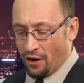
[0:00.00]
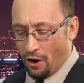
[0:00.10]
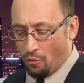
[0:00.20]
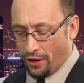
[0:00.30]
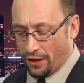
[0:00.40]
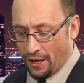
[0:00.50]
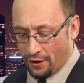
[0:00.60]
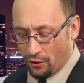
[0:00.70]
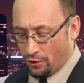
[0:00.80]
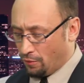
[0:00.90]
I want to
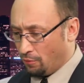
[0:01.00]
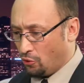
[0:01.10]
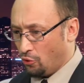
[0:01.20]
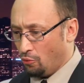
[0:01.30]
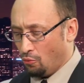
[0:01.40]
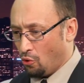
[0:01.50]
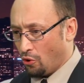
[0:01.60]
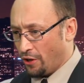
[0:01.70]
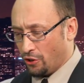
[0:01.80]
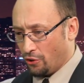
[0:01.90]
get to two more
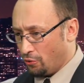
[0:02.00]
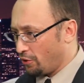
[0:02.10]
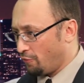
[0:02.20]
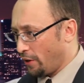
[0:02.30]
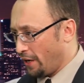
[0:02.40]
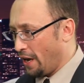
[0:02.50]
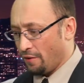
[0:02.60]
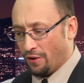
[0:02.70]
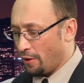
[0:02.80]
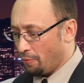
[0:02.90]
issues if we can,
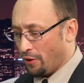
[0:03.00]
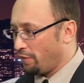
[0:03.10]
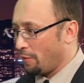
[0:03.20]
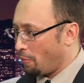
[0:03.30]
very briefly.